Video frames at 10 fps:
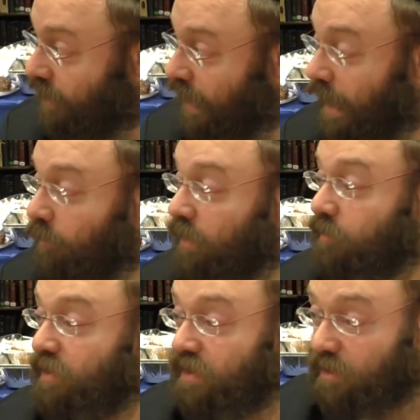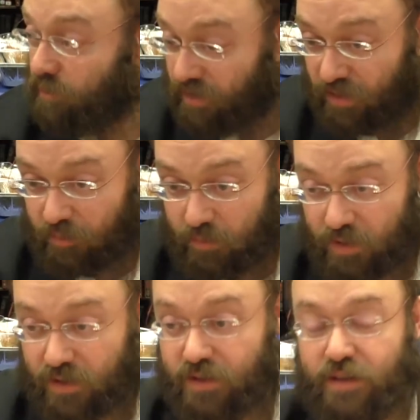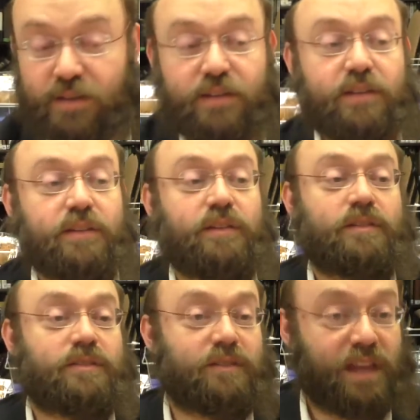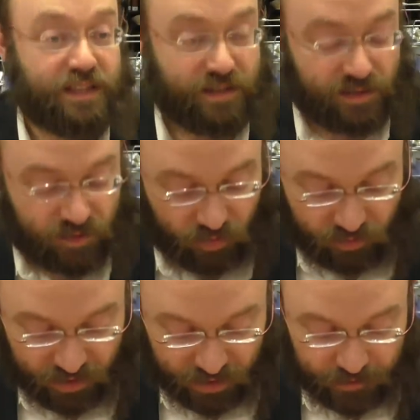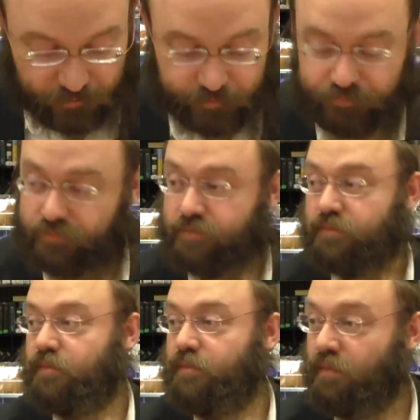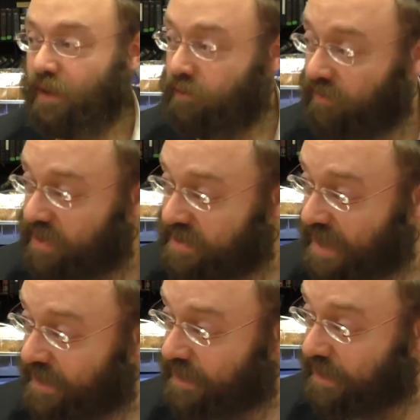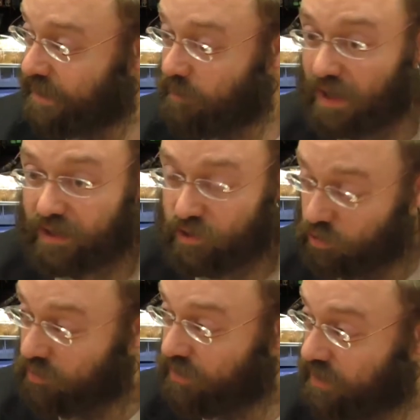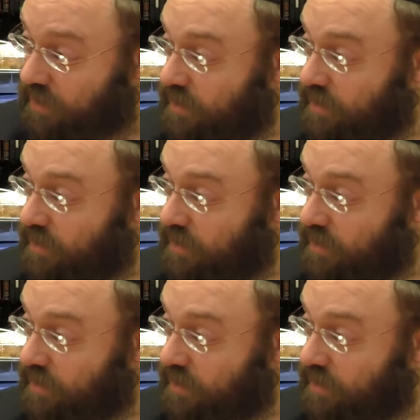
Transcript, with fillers: I want to be there with them. So that's the story of the tzaddik and the balei tshuva.